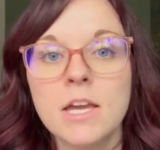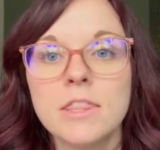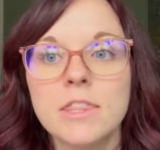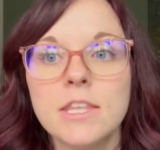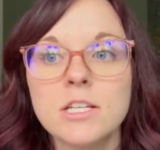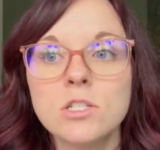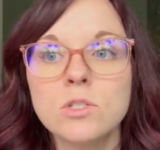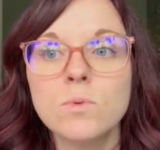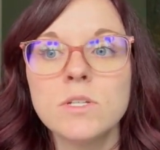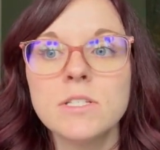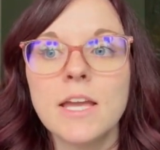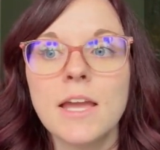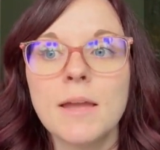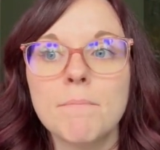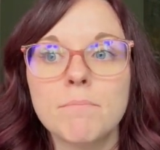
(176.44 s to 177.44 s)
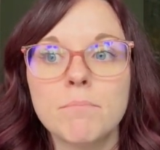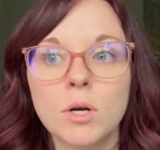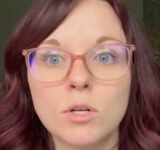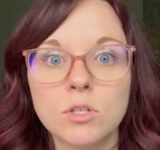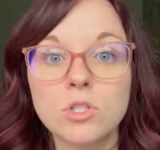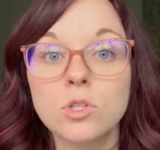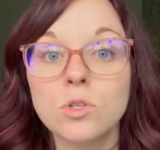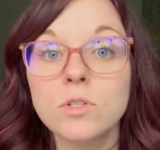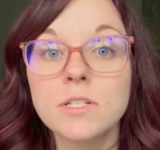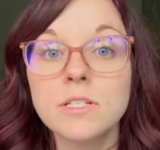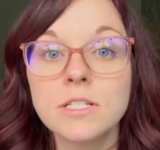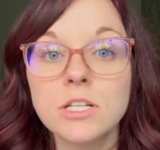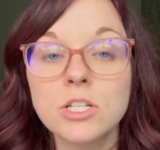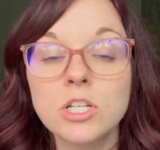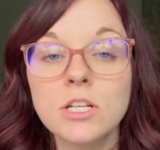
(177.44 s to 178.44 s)
This was a personal
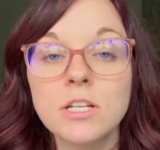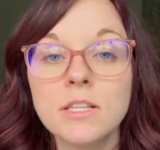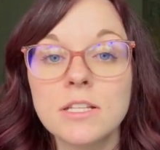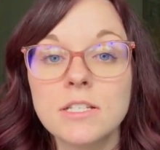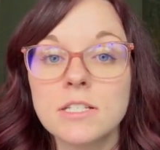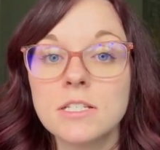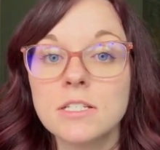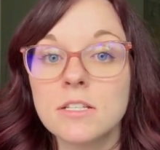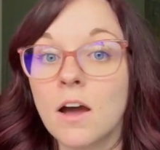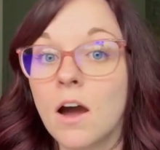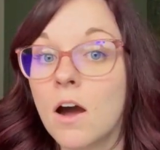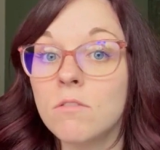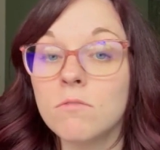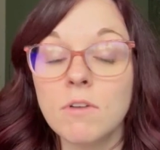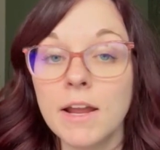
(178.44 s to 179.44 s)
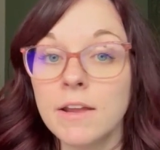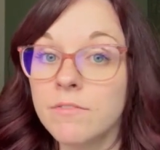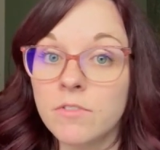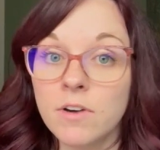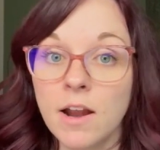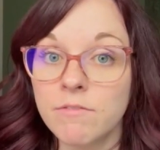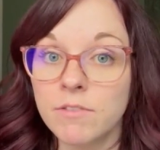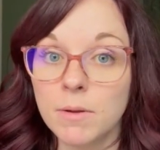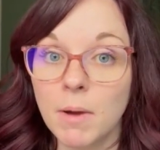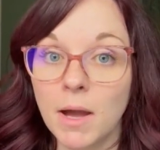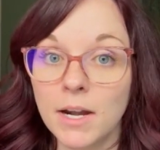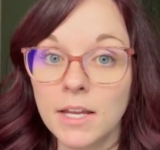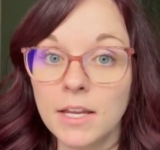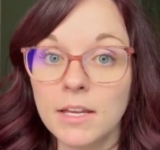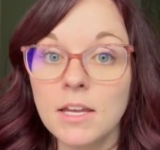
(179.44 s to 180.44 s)
decision. This is not right for
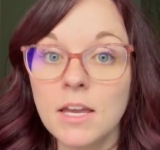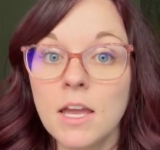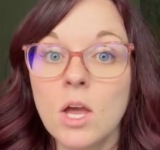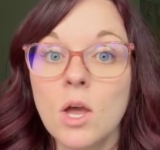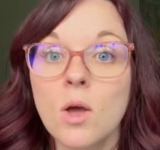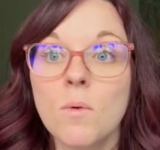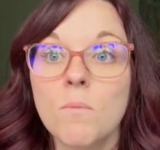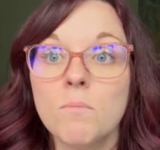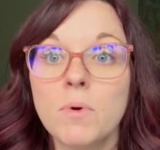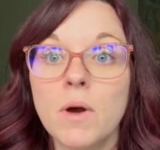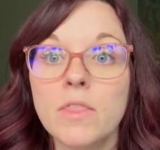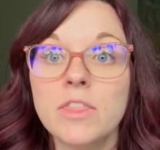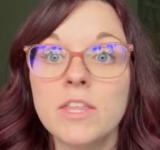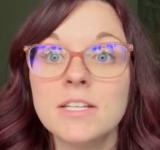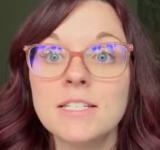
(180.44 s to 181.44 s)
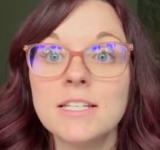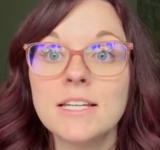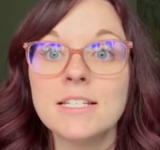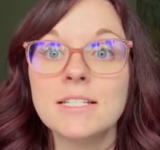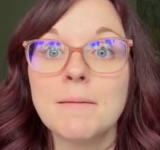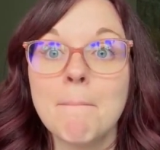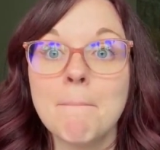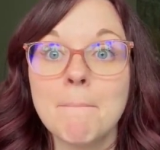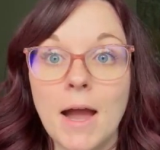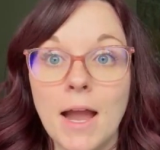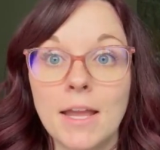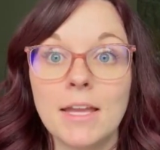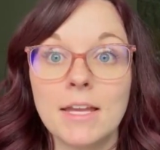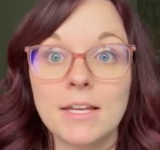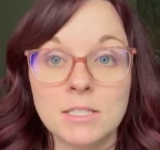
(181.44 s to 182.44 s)
everybody, but this is
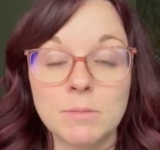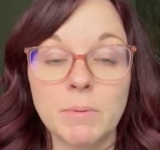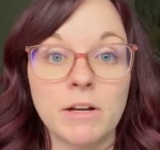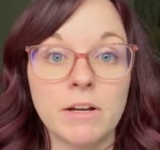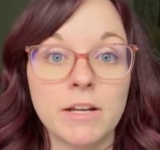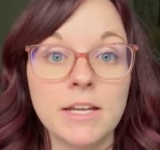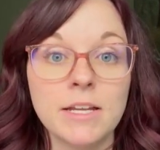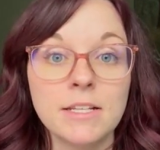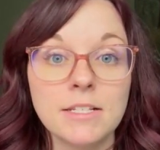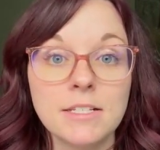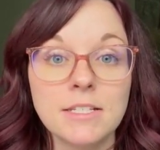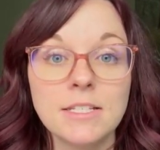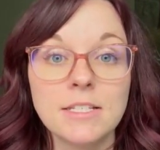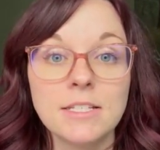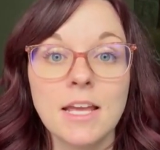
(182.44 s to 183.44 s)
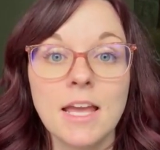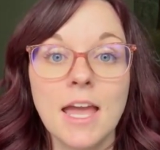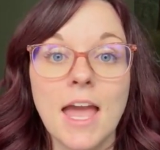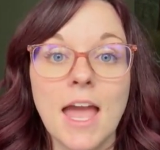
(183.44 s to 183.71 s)
my experience.